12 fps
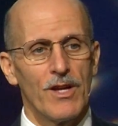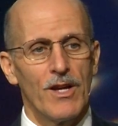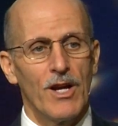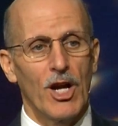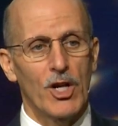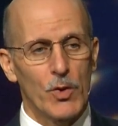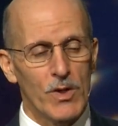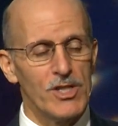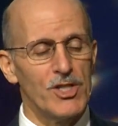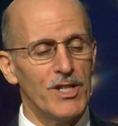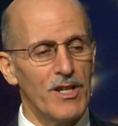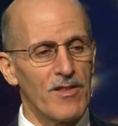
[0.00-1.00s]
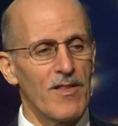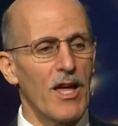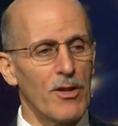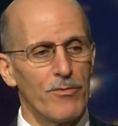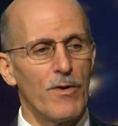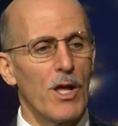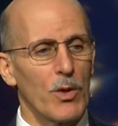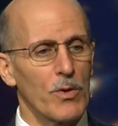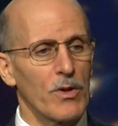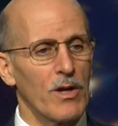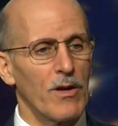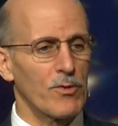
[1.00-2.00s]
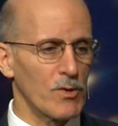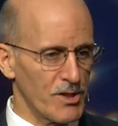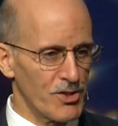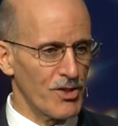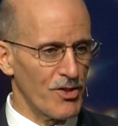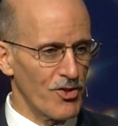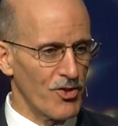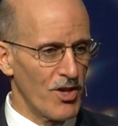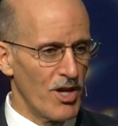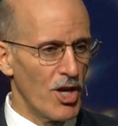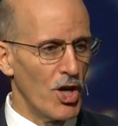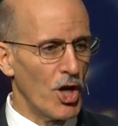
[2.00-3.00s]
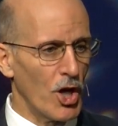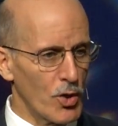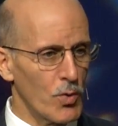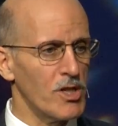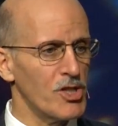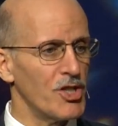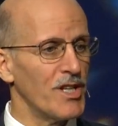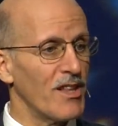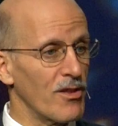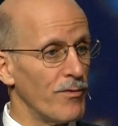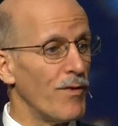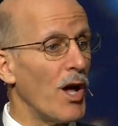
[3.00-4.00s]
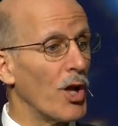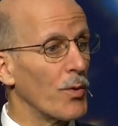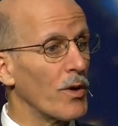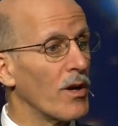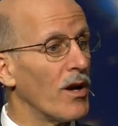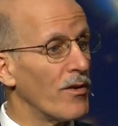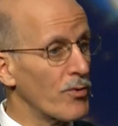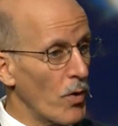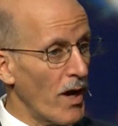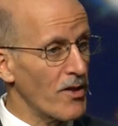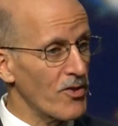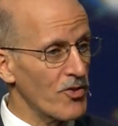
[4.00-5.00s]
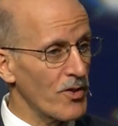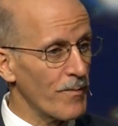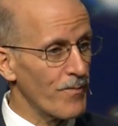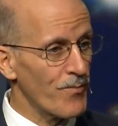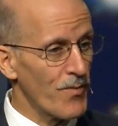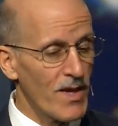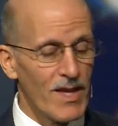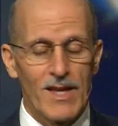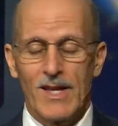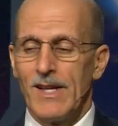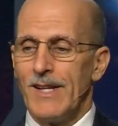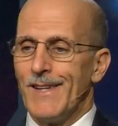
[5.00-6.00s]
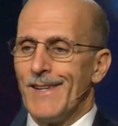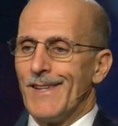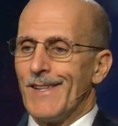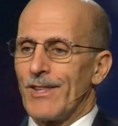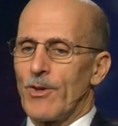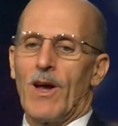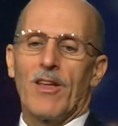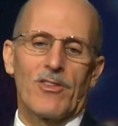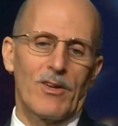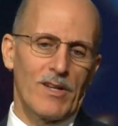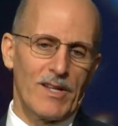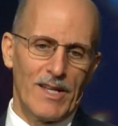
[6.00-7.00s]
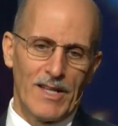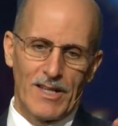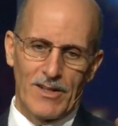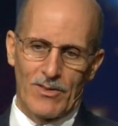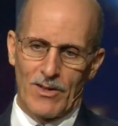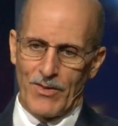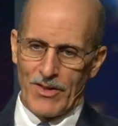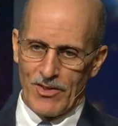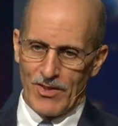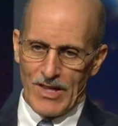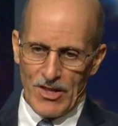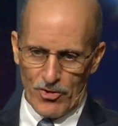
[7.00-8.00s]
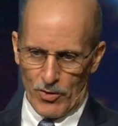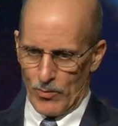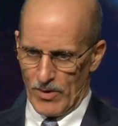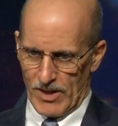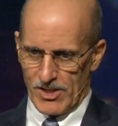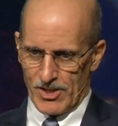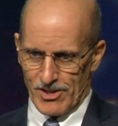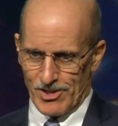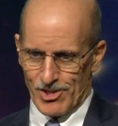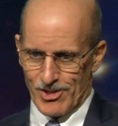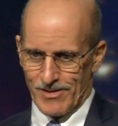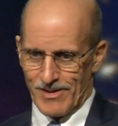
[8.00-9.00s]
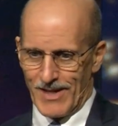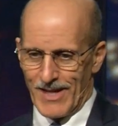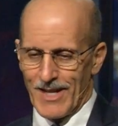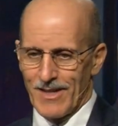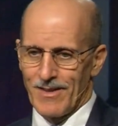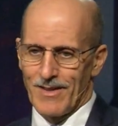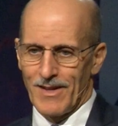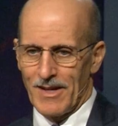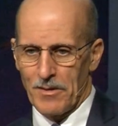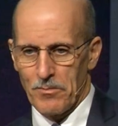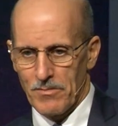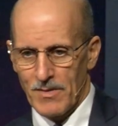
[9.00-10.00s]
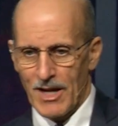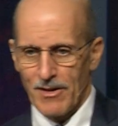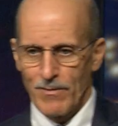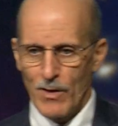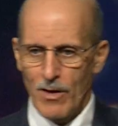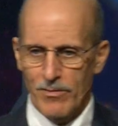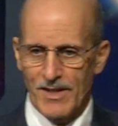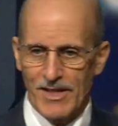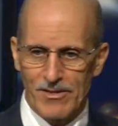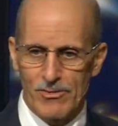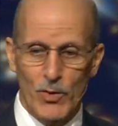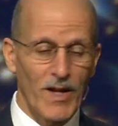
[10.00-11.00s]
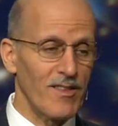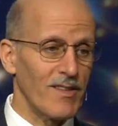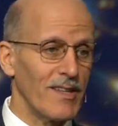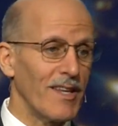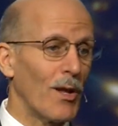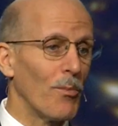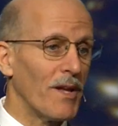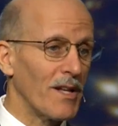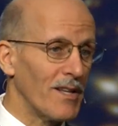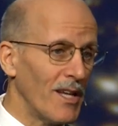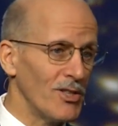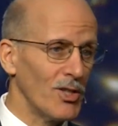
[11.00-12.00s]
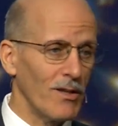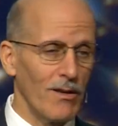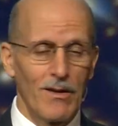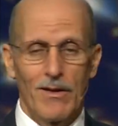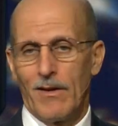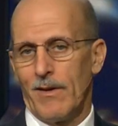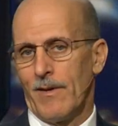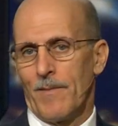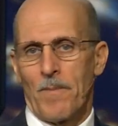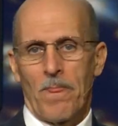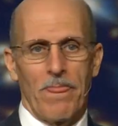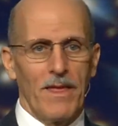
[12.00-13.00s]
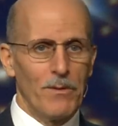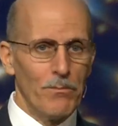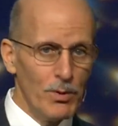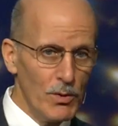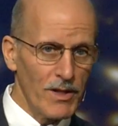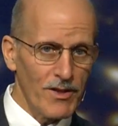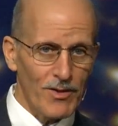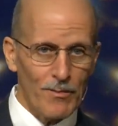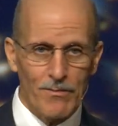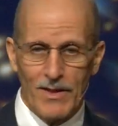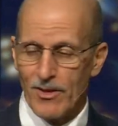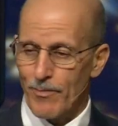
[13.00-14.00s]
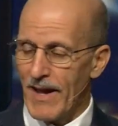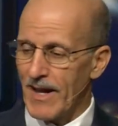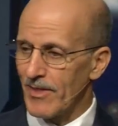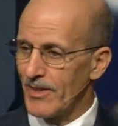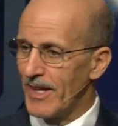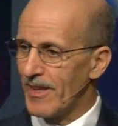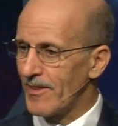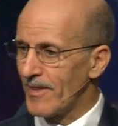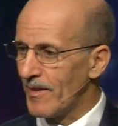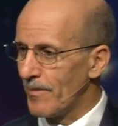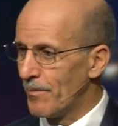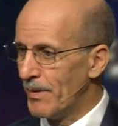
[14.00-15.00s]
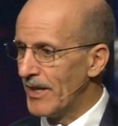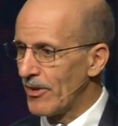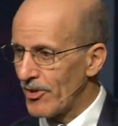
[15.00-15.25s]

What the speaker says: A Christian is not a follower of Christians. A Christian is a follower of Christ. So I started getting into all these Eastern religions and got involved in transcendental meditation and Buddhism. That's back in the days of the Beatles,